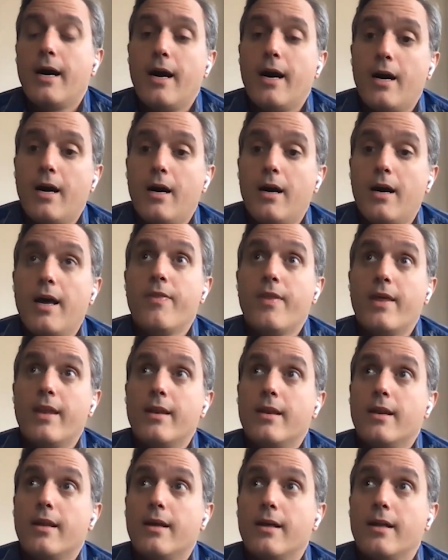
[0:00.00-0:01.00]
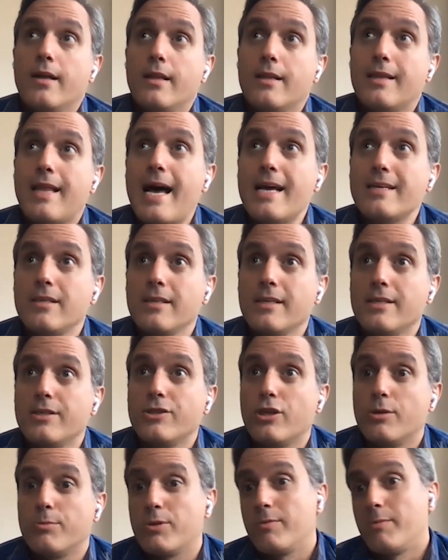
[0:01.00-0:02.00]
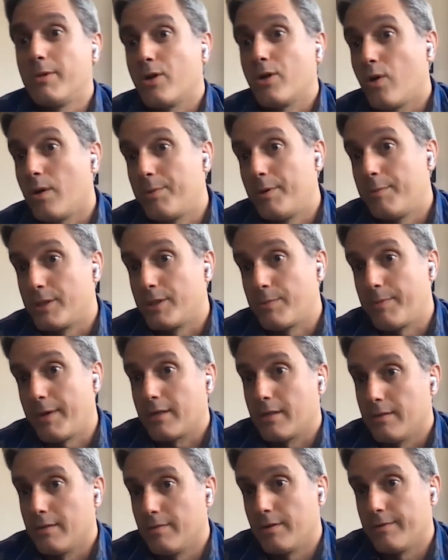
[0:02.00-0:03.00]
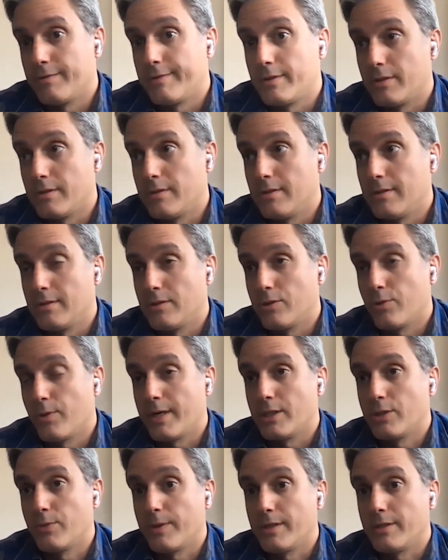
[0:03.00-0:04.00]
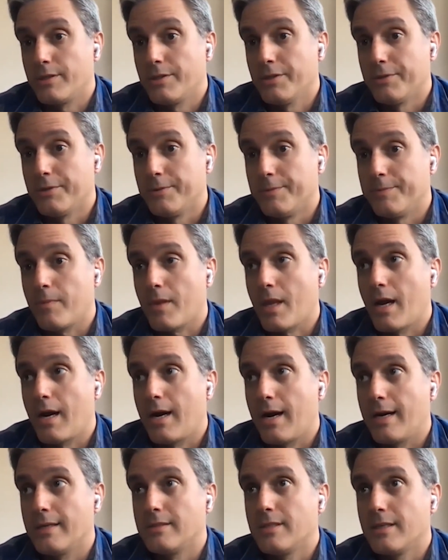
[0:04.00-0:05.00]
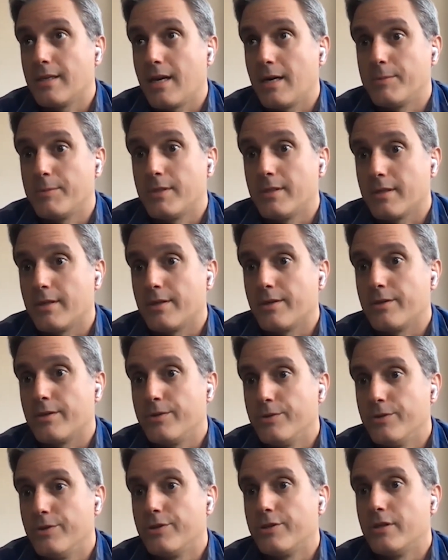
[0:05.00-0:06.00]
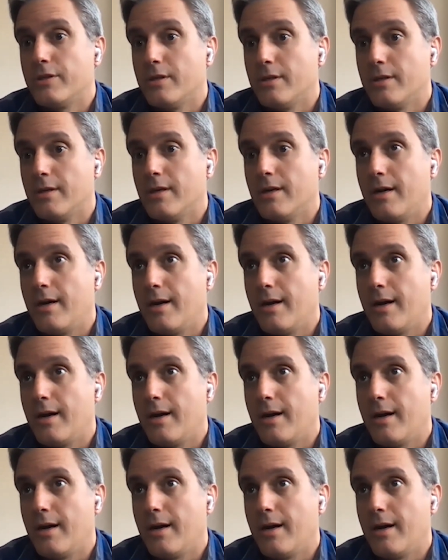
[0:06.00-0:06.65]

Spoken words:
And then lastly, in terms from a corporate perspective over in 2022, I did come to the conclusion,